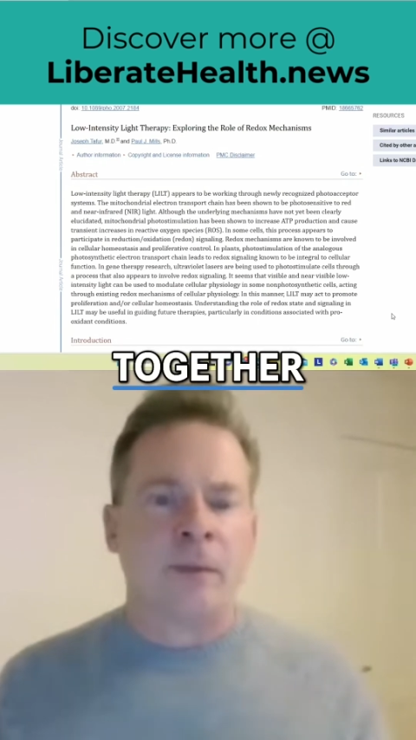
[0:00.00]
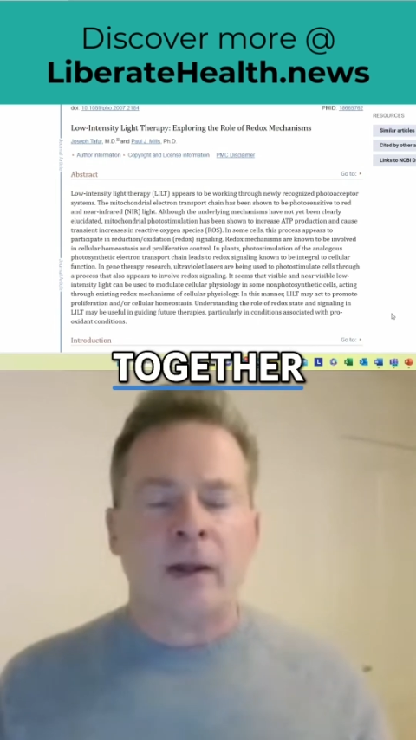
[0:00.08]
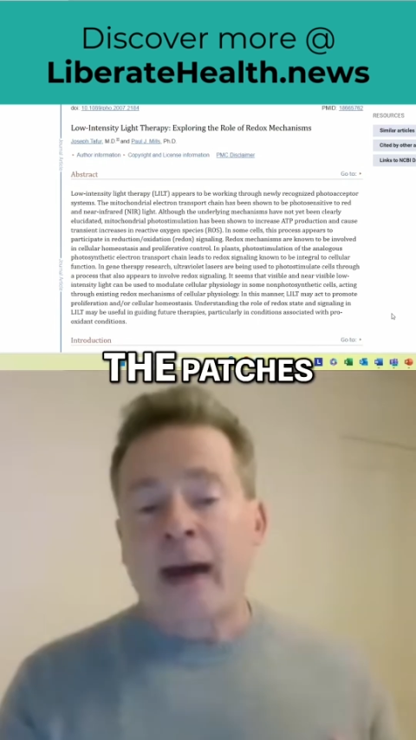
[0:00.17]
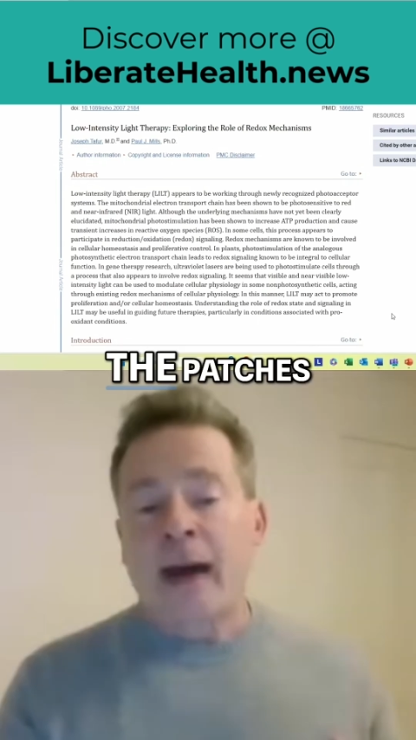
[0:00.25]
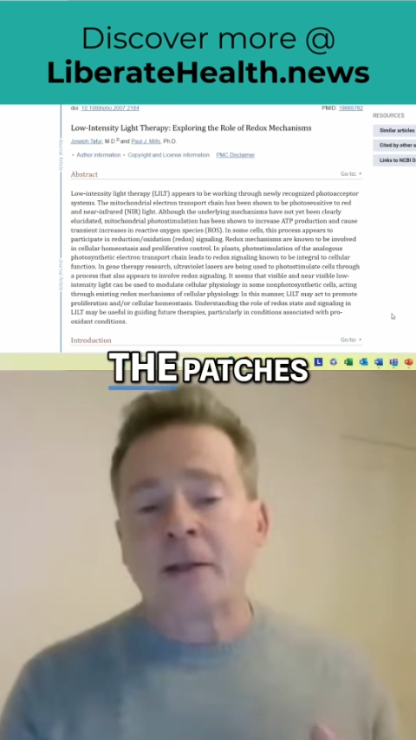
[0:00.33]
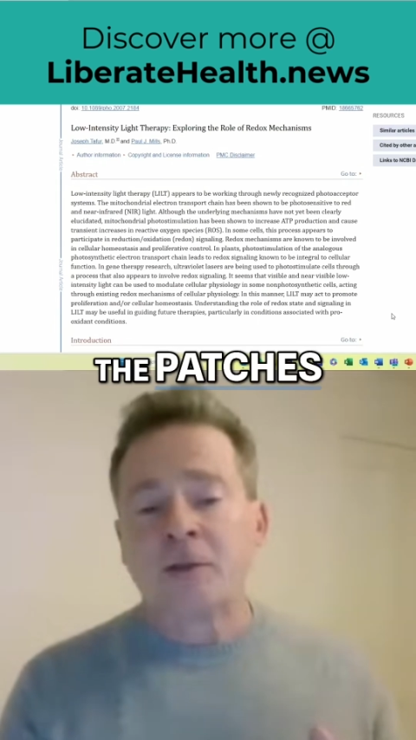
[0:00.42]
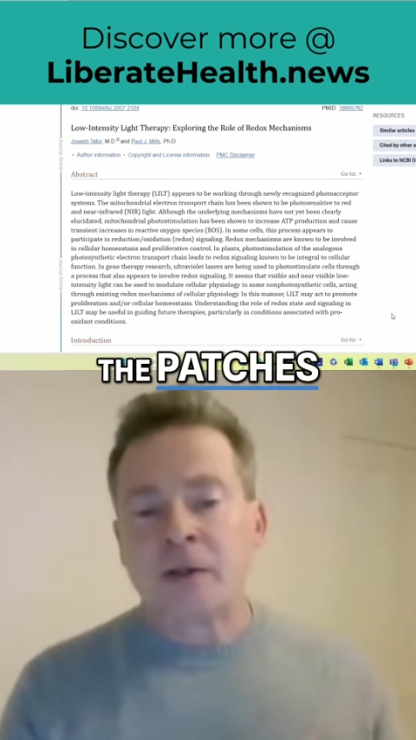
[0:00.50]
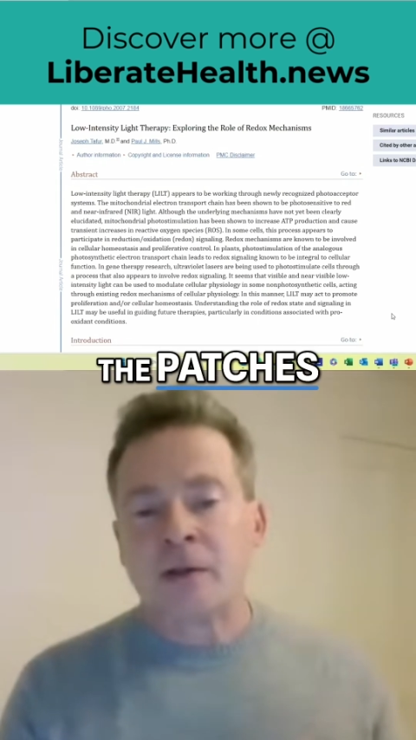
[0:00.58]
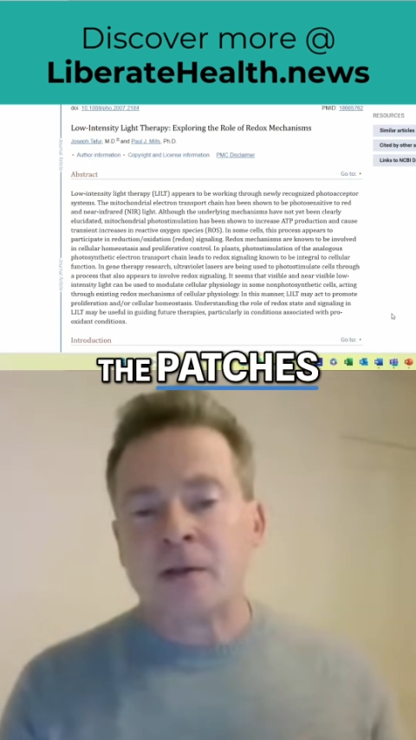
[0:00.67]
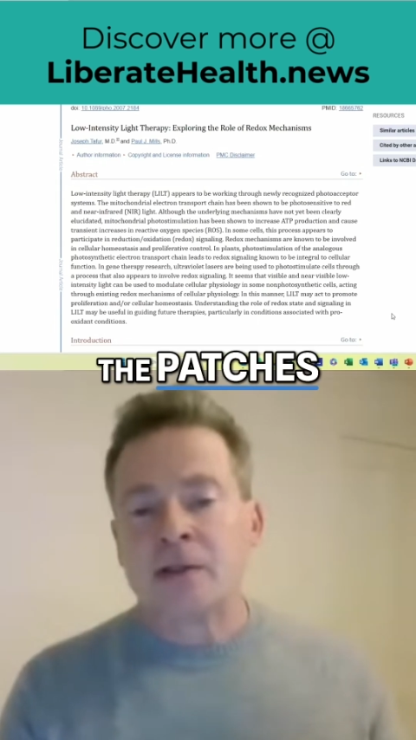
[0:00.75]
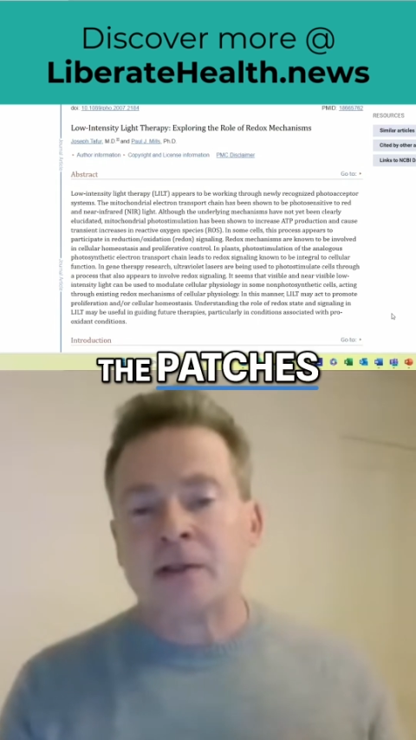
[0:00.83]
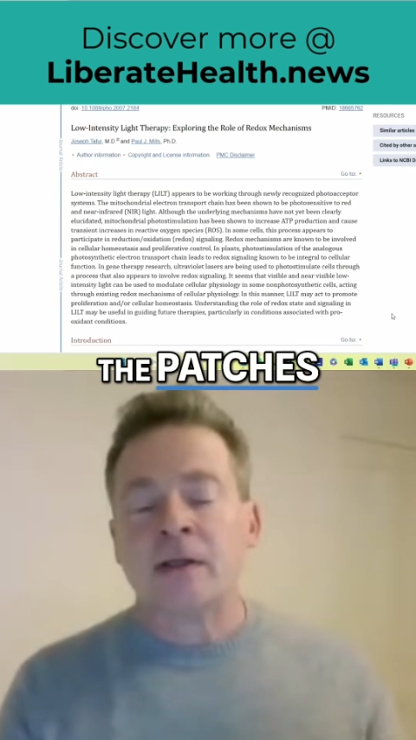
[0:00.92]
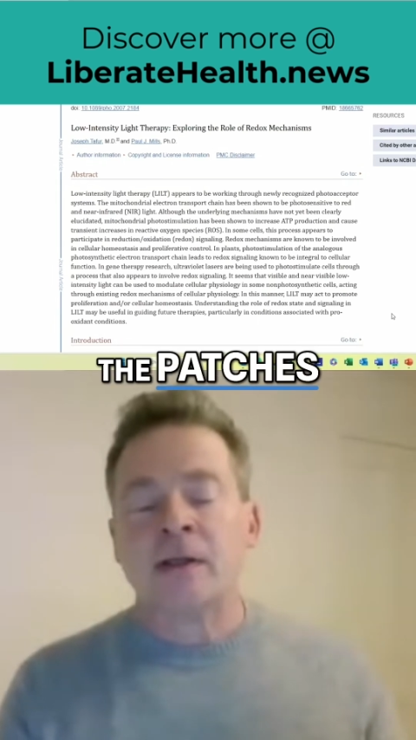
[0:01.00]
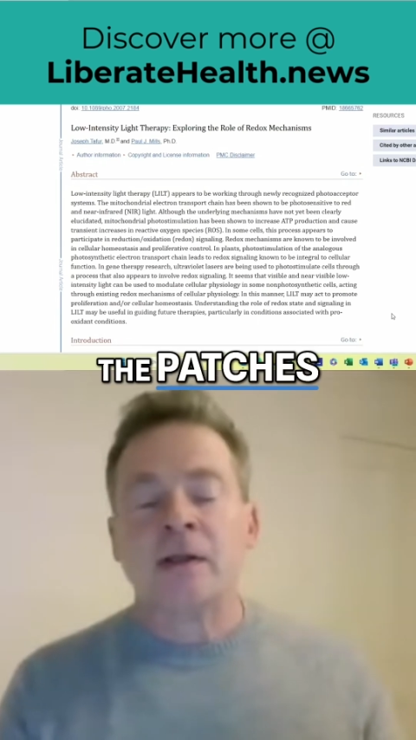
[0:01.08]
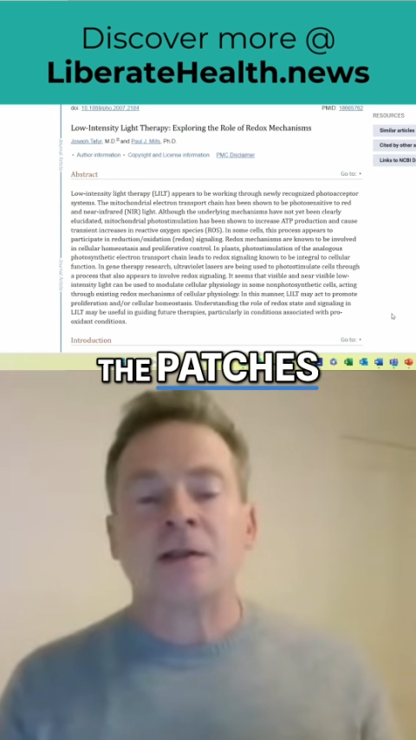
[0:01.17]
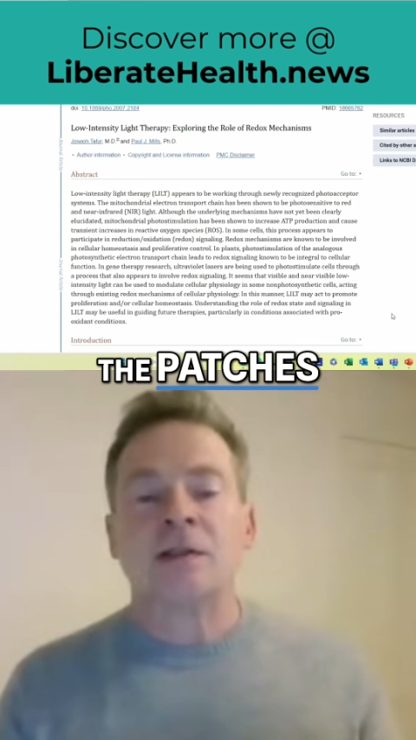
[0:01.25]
The patches